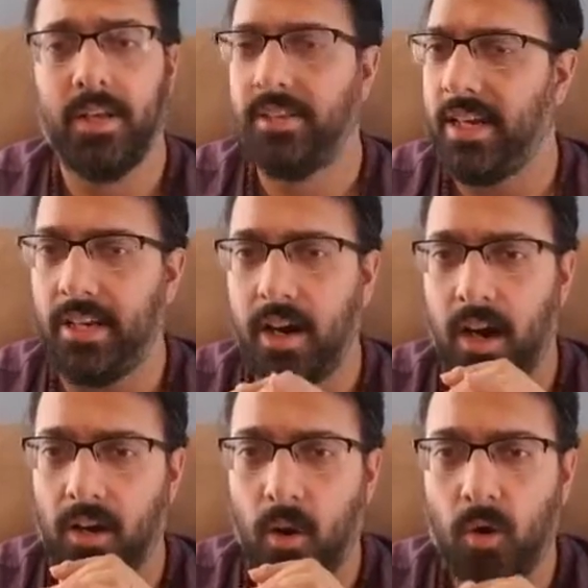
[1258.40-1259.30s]
that
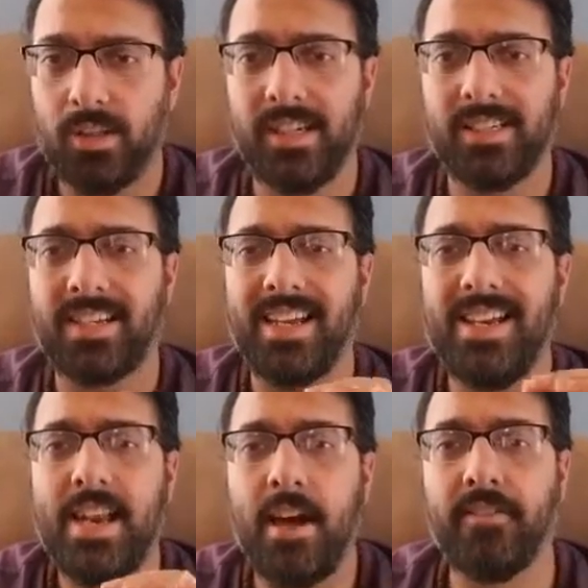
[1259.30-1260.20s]
our holiness
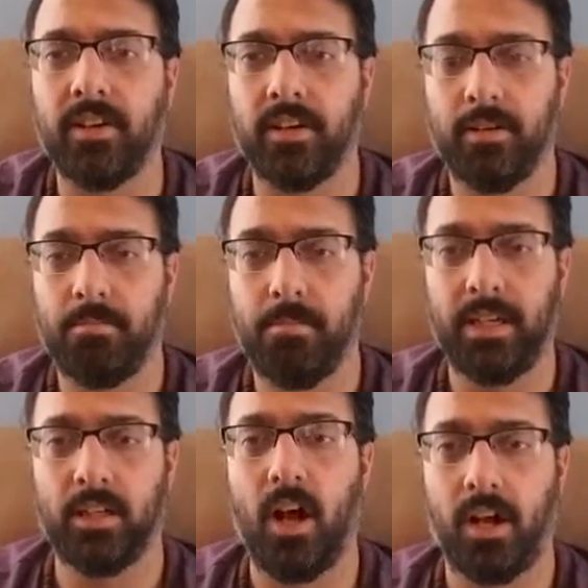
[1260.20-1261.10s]
can never be
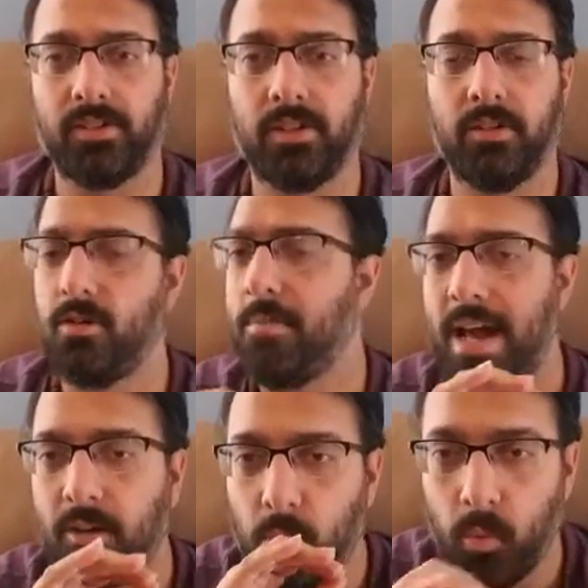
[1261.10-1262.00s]
lost. No
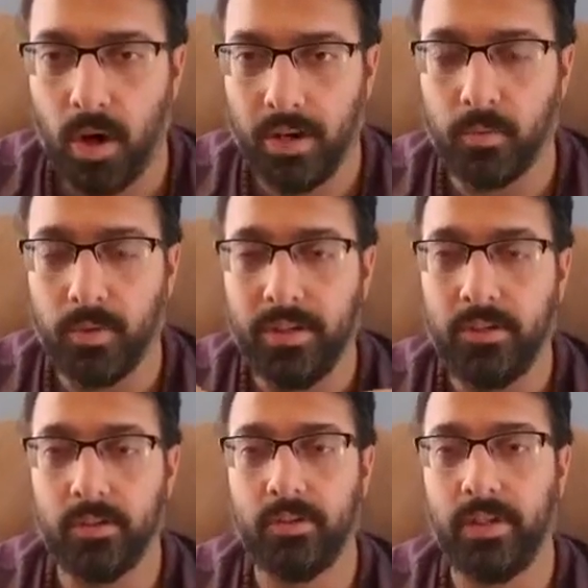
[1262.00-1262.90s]
matter what we
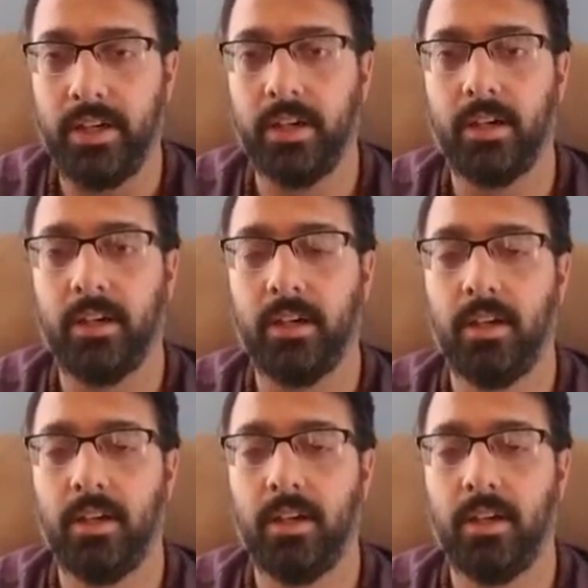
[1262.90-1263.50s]
do here,